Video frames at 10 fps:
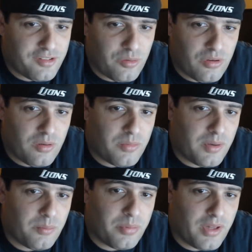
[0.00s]
suing him
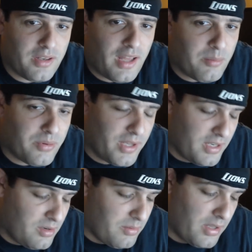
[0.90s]
but not
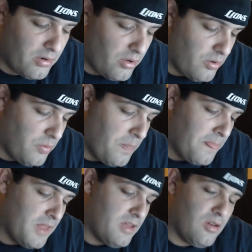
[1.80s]
playing him. I don't know.
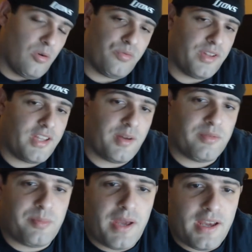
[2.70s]
Hopefully he
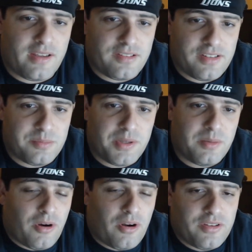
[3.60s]
comes back because he's a
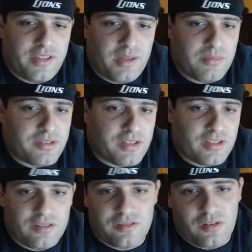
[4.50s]
big part of the team this
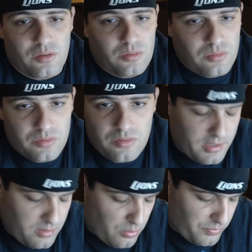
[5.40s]
year. So
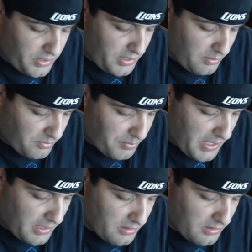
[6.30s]
hopefully he comes